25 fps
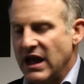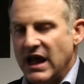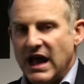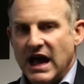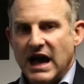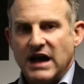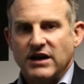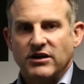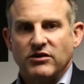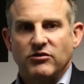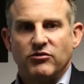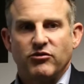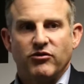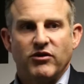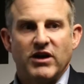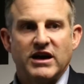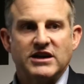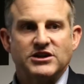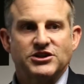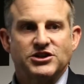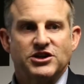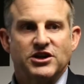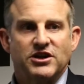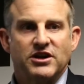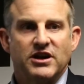and
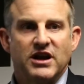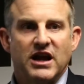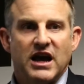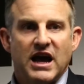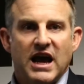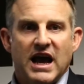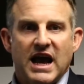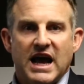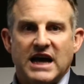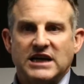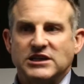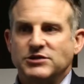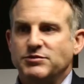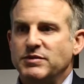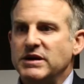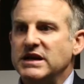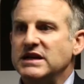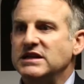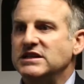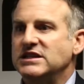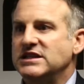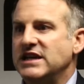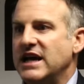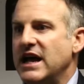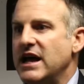inflation has
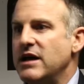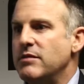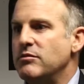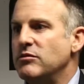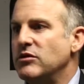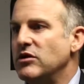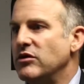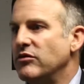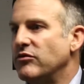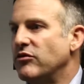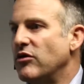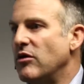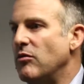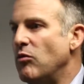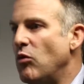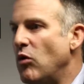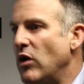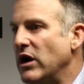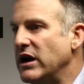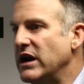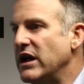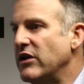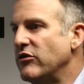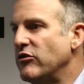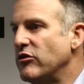been tamed from
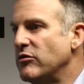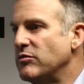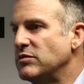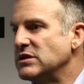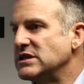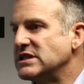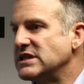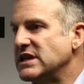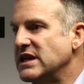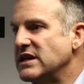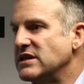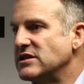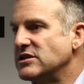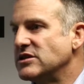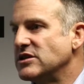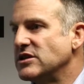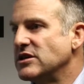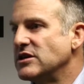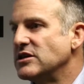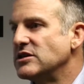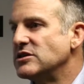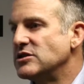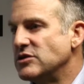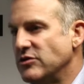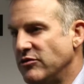100%
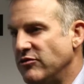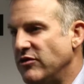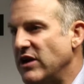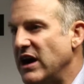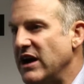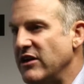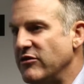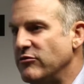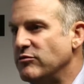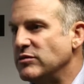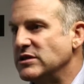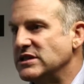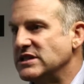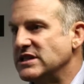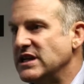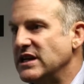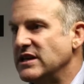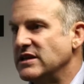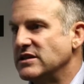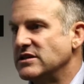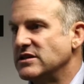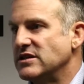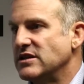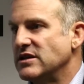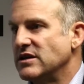to
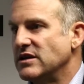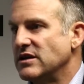5%.